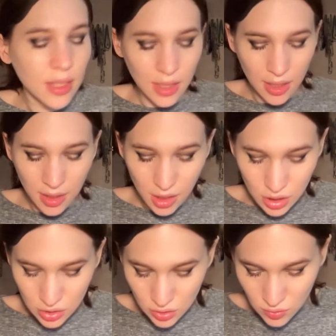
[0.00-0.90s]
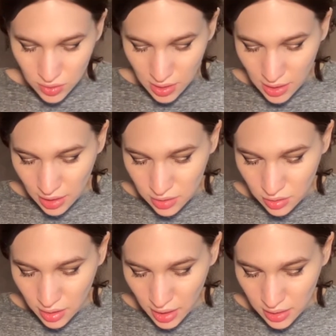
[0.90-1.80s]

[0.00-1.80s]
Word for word: And I think I just used it yesterday,